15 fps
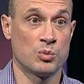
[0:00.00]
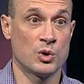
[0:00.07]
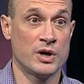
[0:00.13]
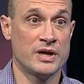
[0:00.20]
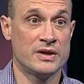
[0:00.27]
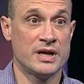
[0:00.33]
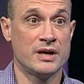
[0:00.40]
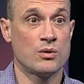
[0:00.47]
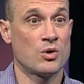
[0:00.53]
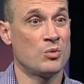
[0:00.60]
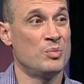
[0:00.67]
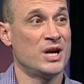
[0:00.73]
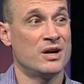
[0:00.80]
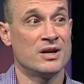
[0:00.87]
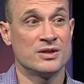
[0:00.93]
breathing or
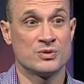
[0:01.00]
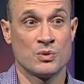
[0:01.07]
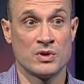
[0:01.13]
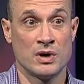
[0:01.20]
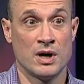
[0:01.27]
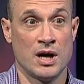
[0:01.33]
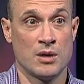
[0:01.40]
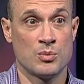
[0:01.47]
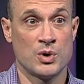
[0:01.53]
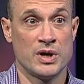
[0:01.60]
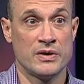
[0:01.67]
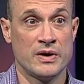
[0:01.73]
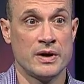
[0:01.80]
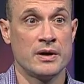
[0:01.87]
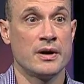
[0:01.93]
periods where they're not
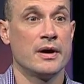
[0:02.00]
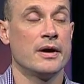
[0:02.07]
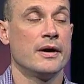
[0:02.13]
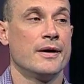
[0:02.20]
breathing,